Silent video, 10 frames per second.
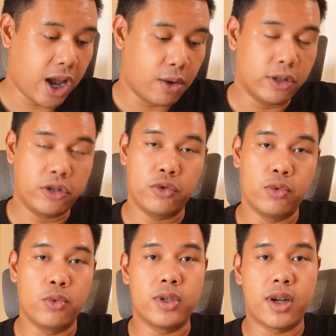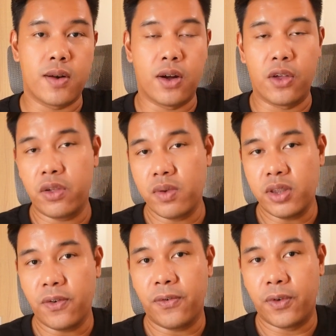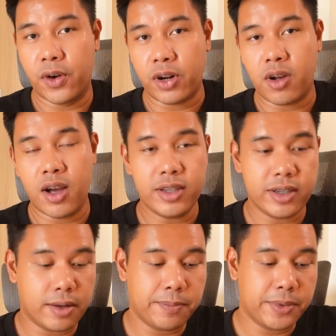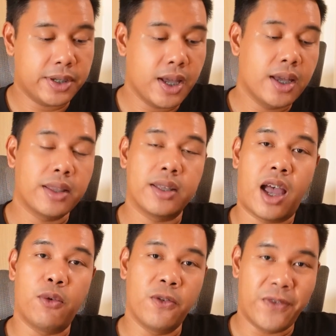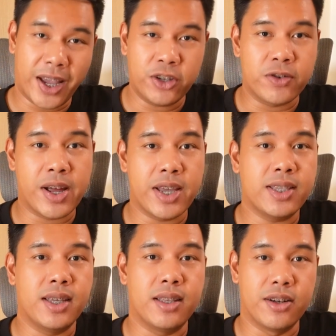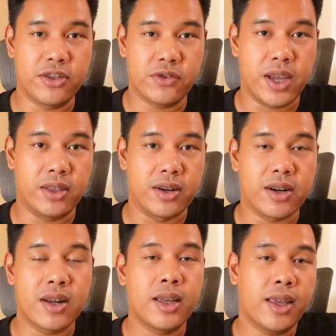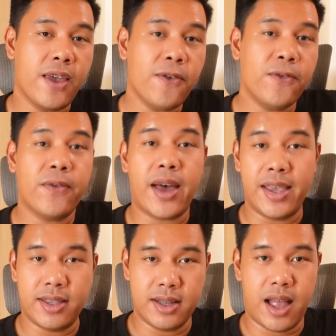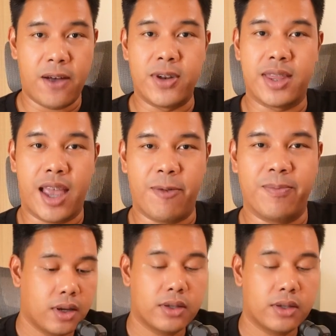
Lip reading: I will choose around 3 to 4 concepts that I will vectorize in Illustrator if I still have the time.